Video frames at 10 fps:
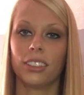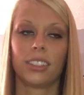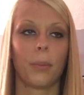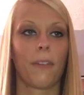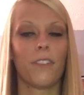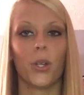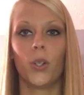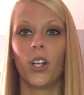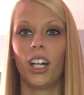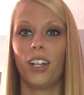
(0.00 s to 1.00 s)
set my
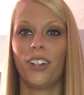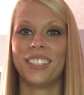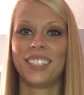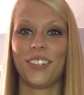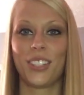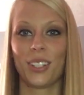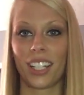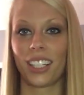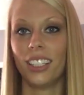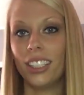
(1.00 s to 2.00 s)
phone on, all this stuff, so it's
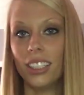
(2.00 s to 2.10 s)
like